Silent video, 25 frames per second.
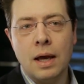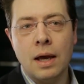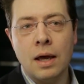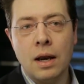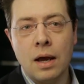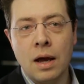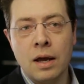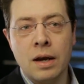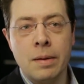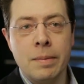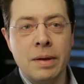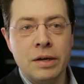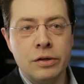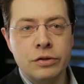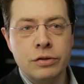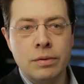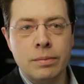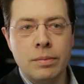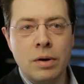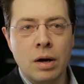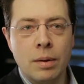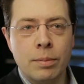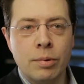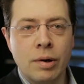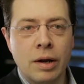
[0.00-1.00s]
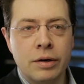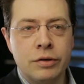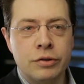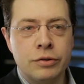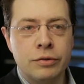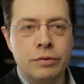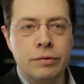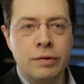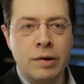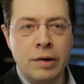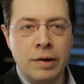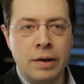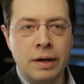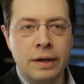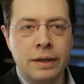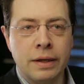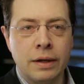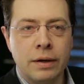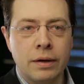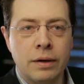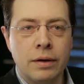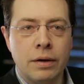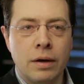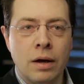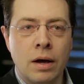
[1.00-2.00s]
Uh, and I mentioned Mark Bradshaw
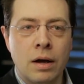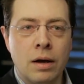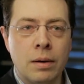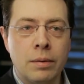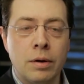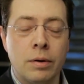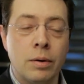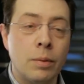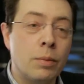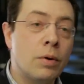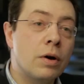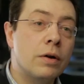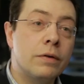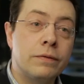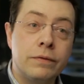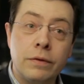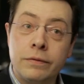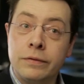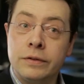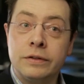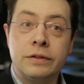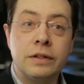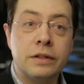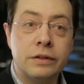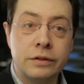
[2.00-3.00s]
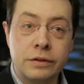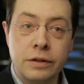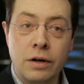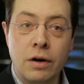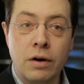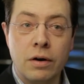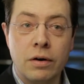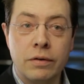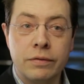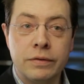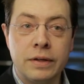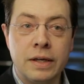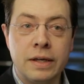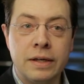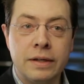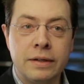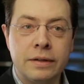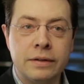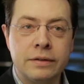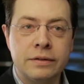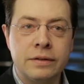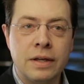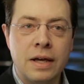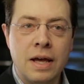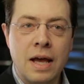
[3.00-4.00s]
earlier, uh, who I worked for for six and a half
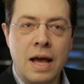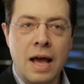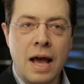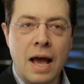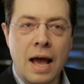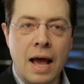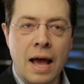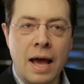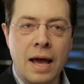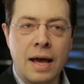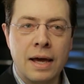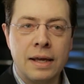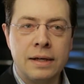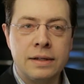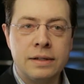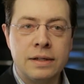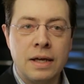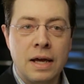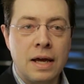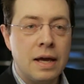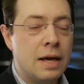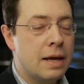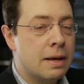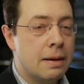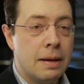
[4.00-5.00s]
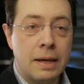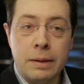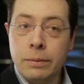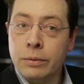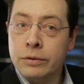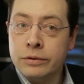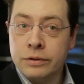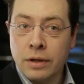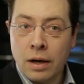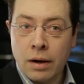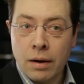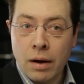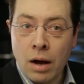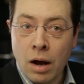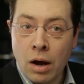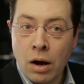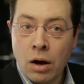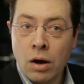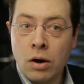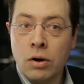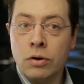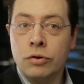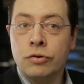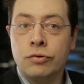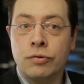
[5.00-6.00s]
years, and he was a
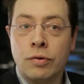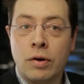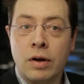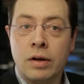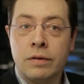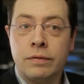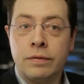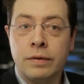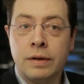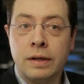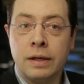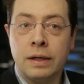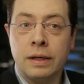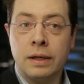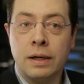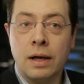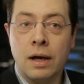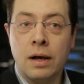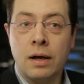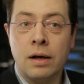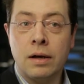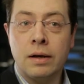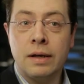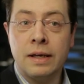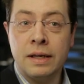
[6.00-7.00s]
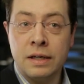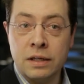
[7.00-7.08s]
hard-driving uh,